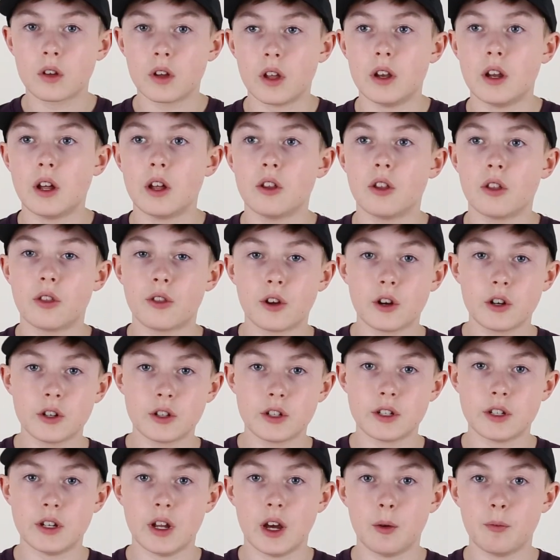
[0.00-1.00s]
Now the third
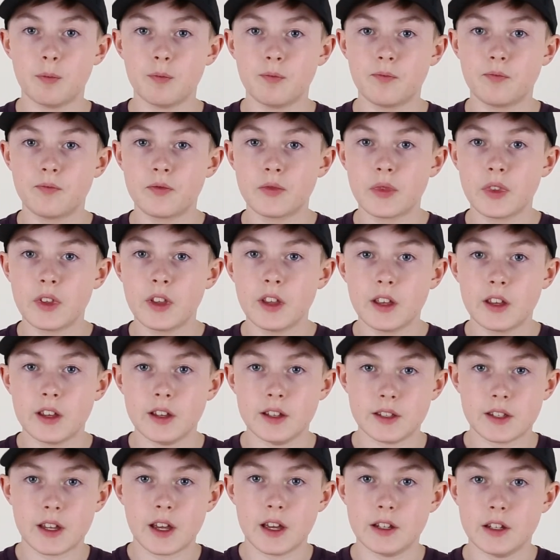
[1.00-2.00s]
step
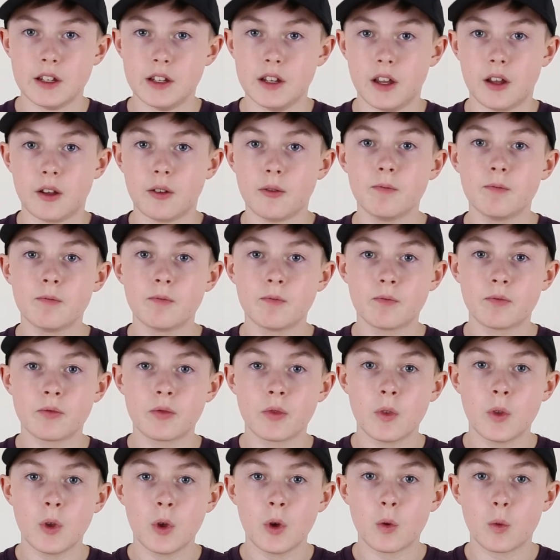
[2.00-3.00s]
is editing.
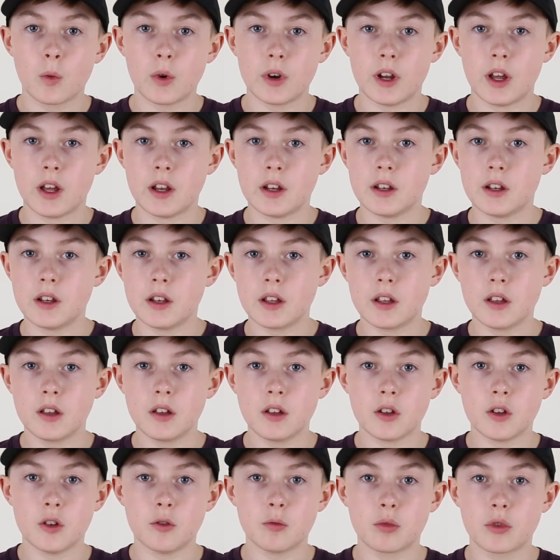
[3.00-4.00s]
When
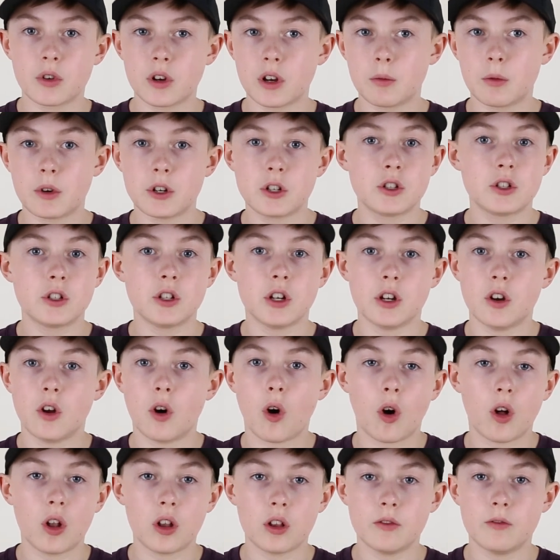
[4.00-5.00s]
editing, you've pretty much done
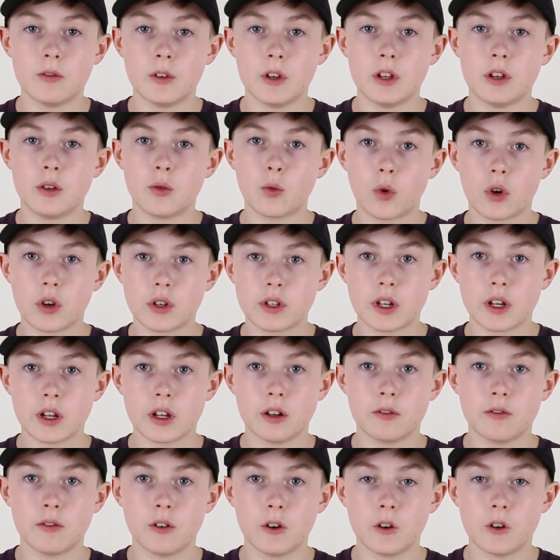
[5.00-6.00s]
all of it while
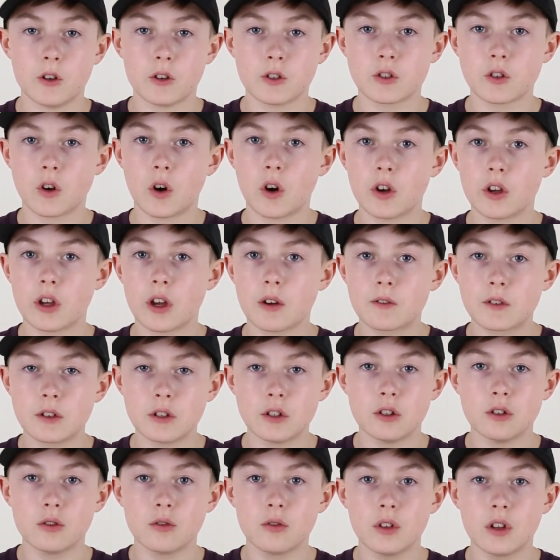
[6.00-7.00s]
taking photos. All you have to
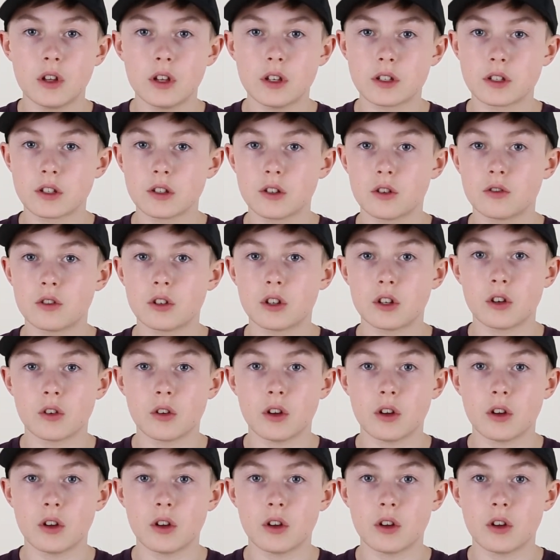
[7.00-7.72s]
do is load in your